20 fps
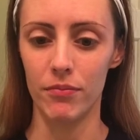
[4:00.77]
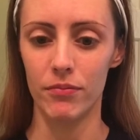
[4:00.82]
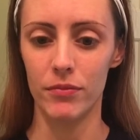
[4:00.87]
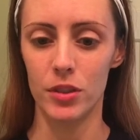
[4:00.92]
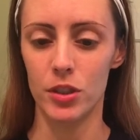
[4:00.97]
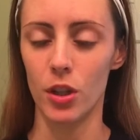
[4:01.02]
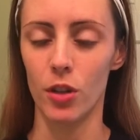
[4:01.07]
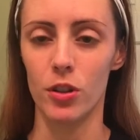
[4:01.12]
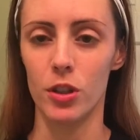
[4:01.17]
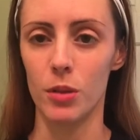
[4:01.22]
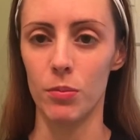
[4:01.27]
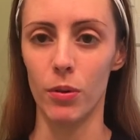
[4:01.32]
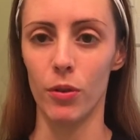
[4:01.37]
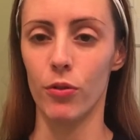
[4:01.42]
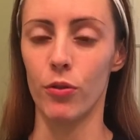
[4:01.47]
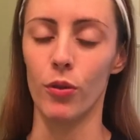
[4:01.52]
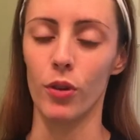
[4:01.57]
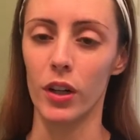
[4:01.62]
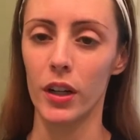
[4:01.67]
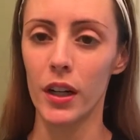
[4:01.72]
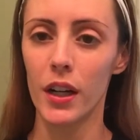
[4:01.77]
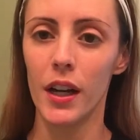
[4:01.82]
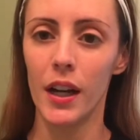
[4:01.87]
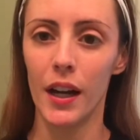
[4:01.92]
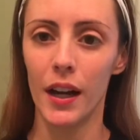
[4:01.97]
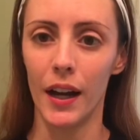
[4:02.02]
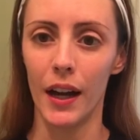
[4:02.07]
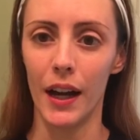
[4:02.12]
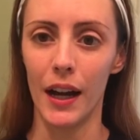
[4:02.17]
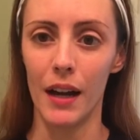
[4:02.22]
showed you before,
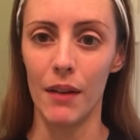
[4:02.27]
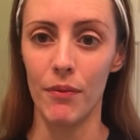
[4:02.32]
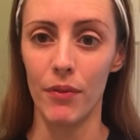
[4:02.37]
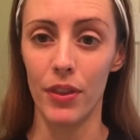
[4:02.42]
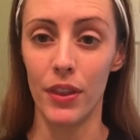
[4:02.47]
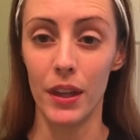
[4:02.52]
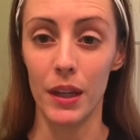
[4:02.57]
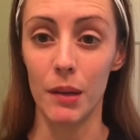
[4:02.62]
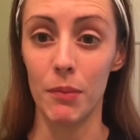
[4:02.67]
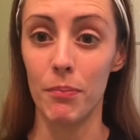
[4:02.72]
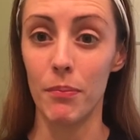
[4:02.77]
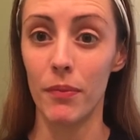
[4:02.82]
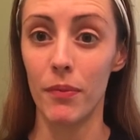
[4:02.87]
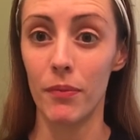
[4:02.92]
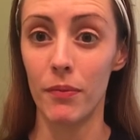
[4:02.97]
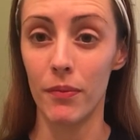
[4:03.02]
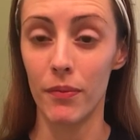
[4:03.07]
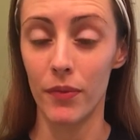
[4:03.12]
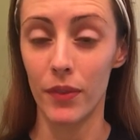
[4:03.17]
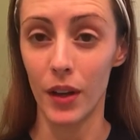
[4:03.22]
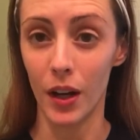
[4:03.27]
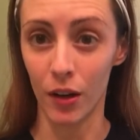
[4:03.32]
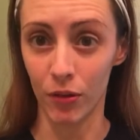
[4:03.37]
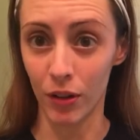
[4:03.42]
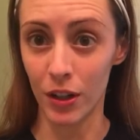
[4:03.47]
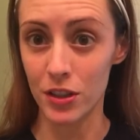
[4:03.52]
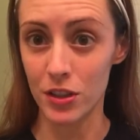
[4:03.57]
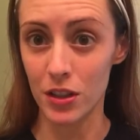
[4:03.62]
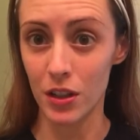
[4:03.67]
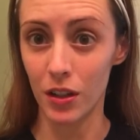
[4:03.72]
the
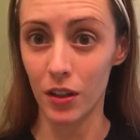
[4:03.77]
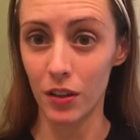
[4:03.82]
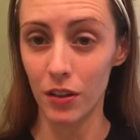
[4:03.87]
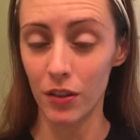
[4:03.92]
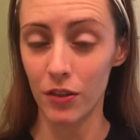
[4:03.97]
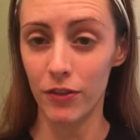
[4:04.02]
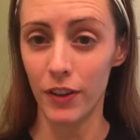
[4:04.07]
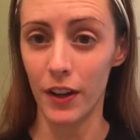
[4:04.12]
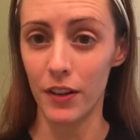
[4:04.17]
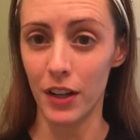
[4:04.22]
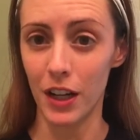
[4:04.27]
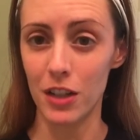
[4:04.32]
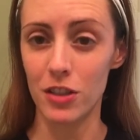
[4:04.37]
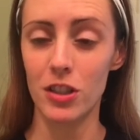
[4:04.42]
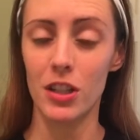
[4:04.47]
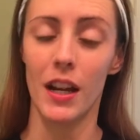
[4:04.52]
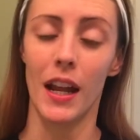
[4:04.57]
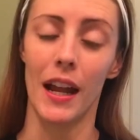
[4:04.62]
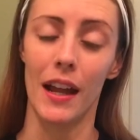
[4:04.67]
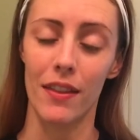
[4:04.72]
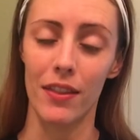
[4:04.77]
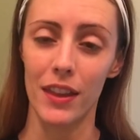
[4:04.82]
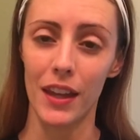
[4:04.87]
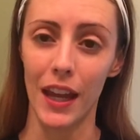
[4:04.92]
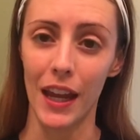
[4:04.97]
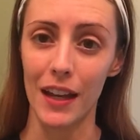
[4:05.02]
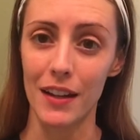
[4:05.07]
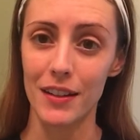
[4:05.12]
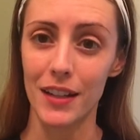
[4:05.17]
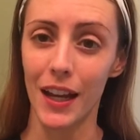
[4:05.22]
original foundation and
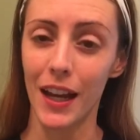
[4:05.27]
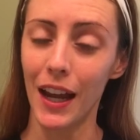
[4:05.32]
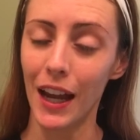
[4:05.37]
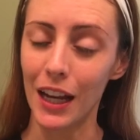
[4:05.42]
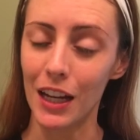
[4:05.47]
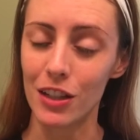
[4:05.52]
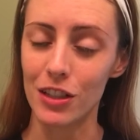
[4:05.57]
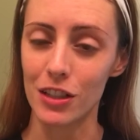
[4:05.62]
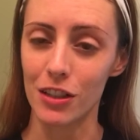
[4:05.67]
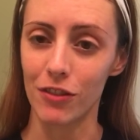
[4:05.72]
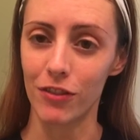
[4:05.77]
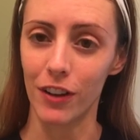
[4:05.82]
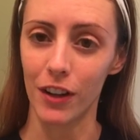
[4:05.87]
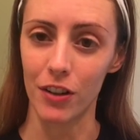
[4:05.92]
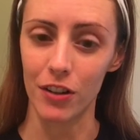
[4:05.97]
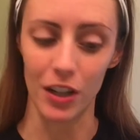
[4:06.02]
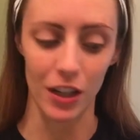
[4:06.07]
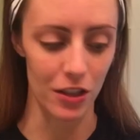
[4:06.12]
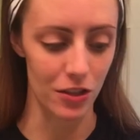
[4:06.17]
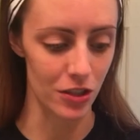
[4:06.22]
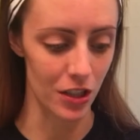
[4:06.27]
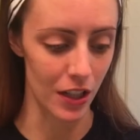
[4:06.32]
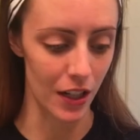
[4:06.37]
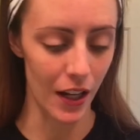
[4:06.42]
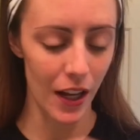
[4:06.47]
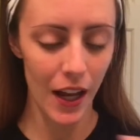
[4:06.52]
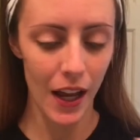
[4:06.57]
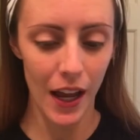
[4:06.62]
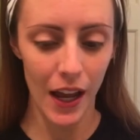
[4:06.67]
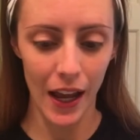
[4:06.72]
the anti-aging
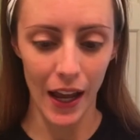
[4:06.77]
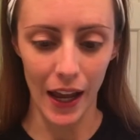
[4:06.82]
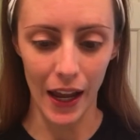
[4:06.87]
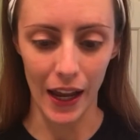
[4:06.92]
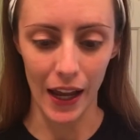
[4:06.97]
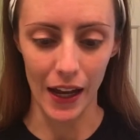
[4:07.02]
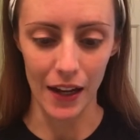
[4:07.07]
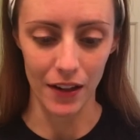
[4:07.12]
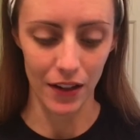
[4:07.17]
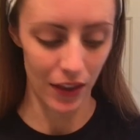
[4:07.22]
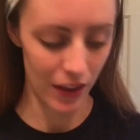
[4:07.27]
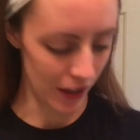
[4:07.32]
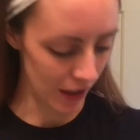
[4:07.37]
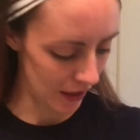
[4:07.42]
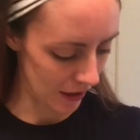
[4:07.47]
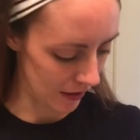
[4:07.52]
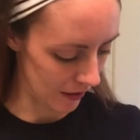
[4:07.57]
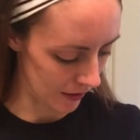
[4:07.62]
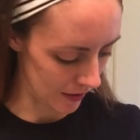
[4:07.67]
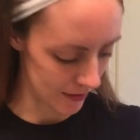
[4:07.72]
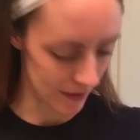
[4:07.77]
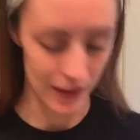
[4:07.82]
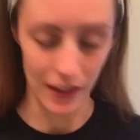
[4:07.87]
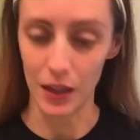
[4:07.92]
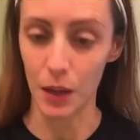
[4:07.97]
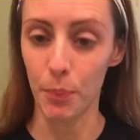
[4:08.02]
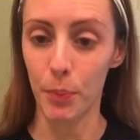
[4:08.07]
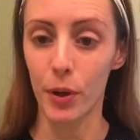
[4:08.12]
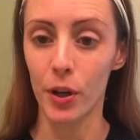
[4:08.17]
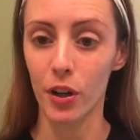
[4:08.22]
foundation, and the, let's see,
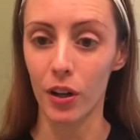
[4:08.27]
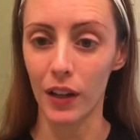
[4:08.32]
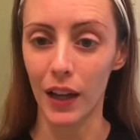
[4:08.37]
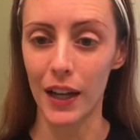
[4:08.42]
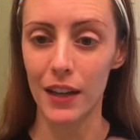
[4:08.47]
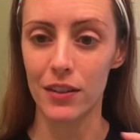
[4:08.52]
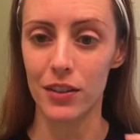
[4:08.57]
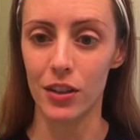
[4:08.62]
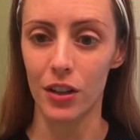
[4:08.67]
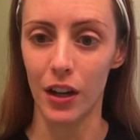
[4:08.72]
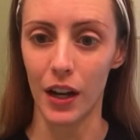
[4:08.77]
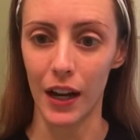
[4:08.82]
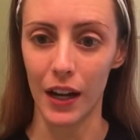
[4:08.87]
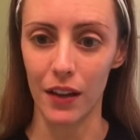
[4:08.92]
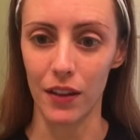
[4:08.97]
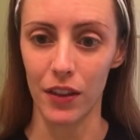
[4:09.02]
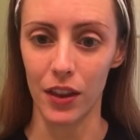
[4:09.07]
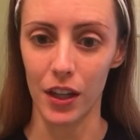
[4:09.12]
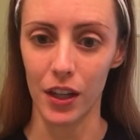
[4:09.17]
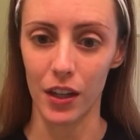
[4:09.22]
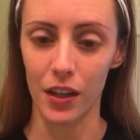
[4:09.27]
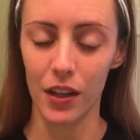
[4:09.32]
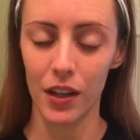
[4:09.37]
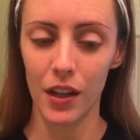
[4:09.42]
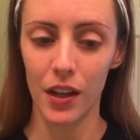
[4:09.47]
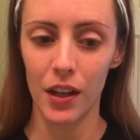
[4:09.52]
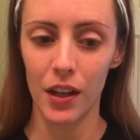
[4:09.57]
the Pearlizer and the